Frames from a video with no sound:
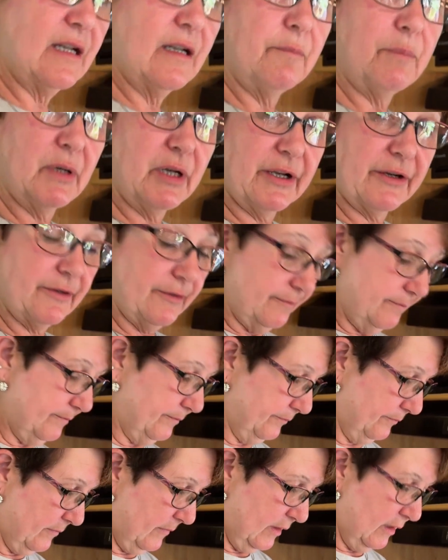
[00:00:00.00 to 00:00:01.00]
of butter
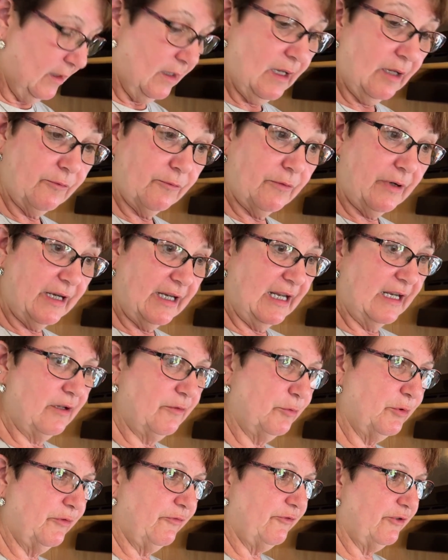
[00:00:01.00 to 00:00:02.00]
right out of
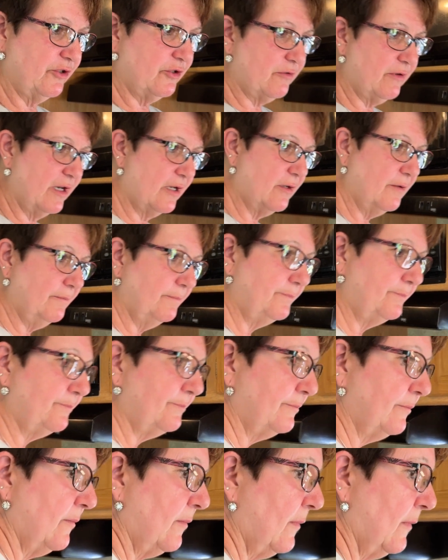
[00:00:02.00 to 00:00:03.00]
your refrigerator
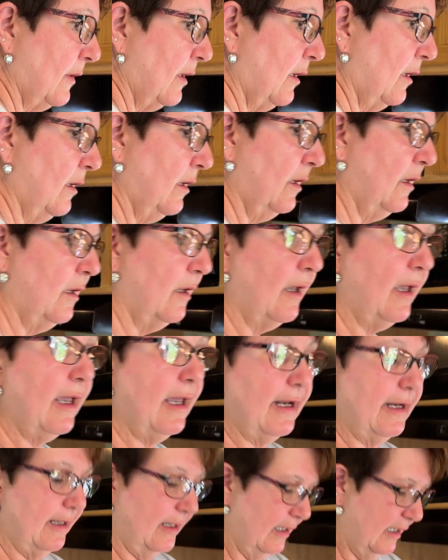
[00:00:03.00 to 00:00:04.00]

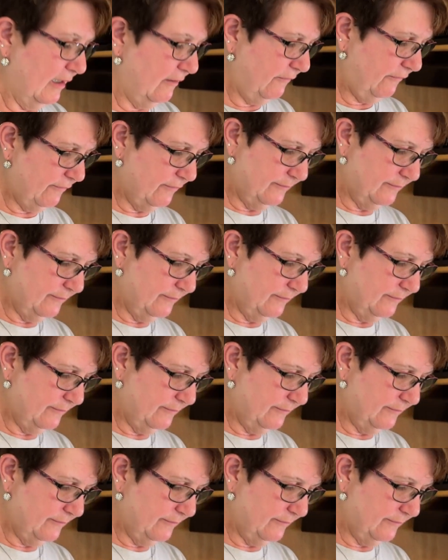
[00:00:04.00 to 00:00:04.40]
and a knife.